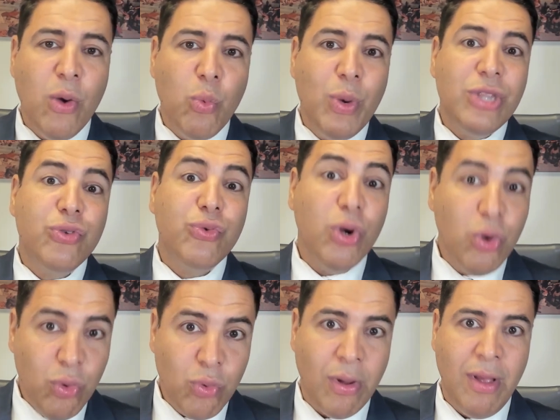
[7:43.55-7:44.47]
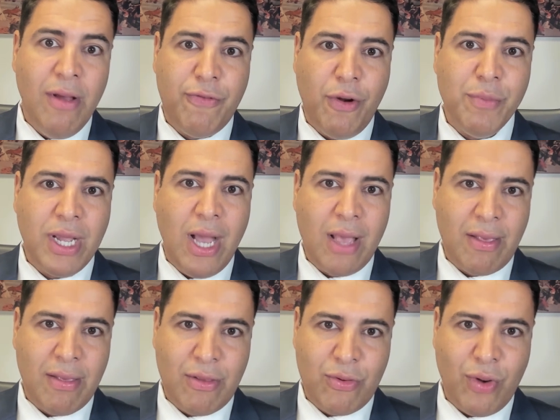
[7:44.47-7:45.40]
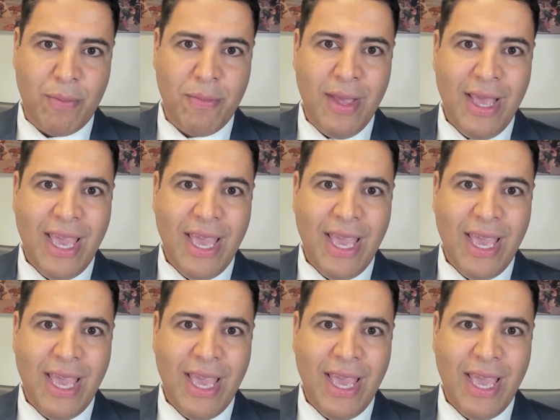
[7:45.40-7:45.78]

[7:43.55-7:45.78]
withdrew from the Gaza Strip.